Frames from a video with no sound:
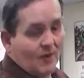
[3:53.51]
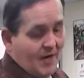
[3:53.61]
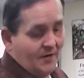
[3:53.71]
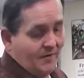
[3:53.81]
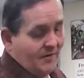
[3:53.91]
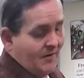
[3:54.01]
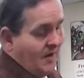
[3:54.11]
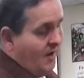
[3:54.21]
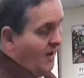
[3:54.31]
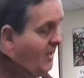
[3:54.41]
all right?
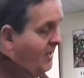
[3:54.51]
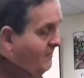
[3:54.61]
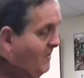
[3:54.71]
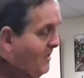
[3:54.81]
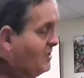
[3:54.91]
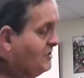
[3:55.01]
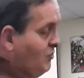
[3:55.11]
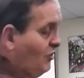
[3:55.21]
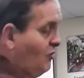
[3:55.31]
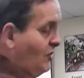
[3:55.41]
And because
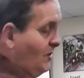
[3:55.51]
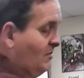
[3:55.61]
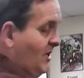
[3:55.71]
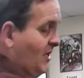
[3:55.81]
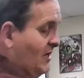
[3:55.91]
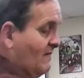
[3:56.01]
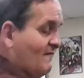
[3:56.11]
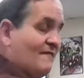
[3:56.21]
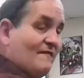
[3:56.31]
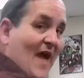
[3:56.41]
we're going to be in
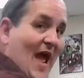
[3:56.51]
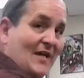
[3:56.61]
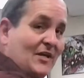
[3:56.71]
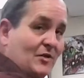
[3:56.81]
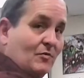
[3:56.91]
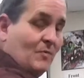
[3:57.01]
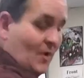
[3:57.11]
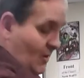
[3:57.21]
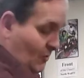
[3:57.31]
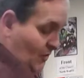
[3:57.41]
a
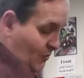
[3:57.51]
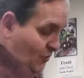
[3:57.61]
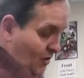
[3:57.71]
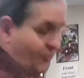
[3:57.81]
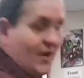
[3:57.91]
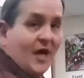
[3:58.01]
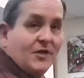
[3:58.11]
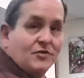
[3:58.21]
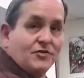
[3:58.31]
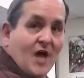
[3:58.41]
vacuum, we will
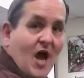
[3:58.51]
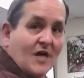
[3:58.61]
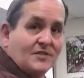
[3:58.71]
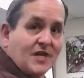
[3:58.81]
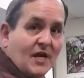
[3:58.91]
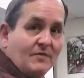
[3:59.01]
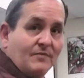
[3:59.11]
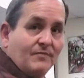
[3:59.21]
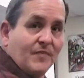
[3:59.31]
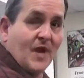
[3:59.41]
not use the high side.
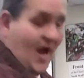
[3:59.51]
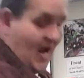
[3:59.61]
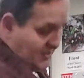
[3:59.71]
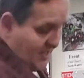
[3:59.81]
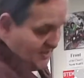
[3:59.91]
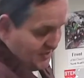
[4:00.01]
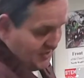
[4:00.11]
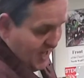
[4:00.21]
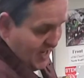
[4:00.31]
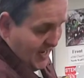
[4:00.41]
High side
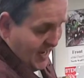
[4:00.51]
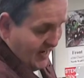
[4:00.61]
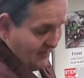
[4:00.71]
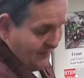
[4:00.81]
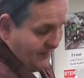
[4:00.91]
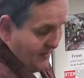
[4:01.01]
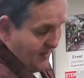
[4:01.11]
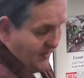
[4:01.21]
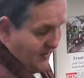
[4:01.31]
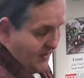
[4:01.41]
does not have
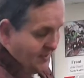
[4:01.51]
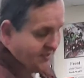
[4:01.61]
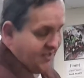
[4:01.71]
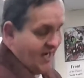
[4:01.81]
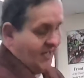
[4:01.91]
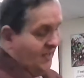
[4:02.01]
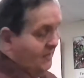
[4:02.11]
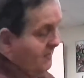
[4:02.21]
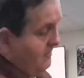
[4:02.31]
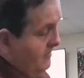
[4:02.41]
a
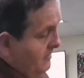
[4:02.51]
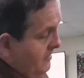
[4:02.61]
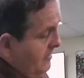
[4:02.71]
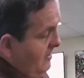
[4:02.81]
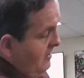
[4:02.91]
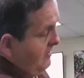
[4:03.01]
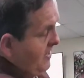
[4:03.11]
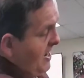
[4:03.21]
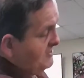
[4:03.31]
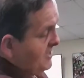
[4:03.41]
setting.
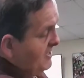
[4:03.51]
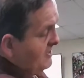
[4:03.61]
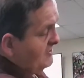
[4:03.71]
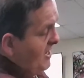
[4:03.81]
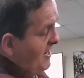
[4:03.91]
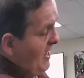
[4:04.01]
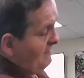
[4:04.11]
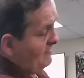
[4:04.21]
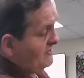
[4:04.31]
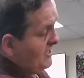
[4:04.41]
The high side does not
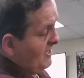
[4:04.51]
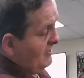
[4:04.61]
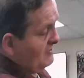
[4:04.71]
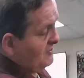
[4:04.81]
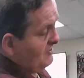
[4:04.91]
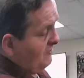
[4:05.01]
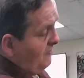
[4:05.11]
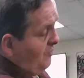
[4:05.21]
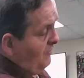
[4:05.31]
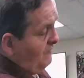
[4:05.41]
have a setting
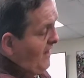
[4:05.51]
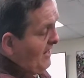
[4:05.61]
for a